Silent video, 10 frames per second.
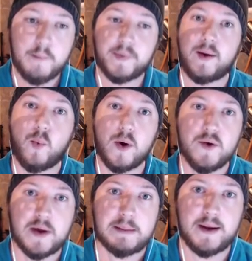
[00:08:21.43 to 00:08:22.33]
but I
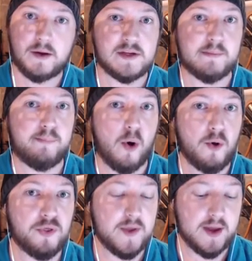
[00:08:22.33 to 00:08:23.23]
wouldn't recommend using
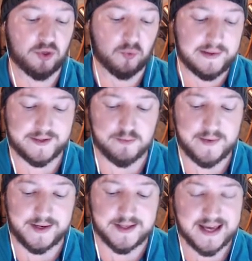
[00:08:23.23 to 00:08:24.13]
both the 3 Elixir
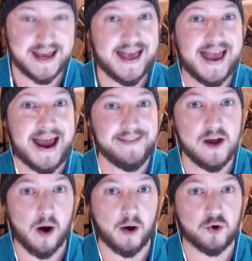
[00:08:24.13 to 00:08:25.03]
Minions and
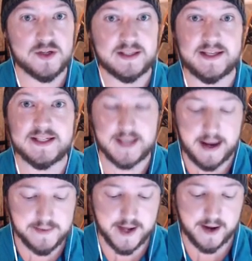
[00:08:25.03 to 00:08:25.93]
the Archers in the
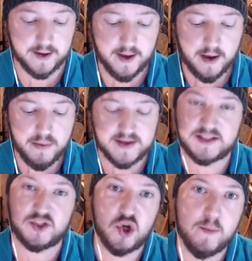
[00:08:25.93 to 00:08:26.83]
same deck because
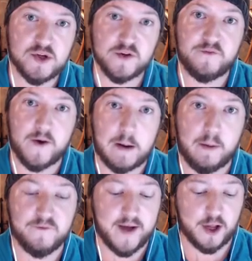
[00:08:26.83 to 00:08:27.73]
that's too much
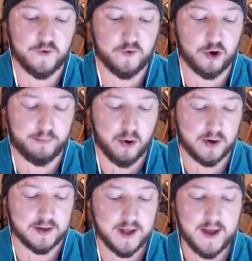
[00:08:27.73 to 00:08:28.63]
Fireball value for your
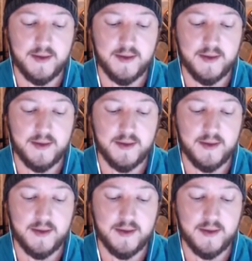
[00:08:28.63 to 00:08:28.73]
opponent.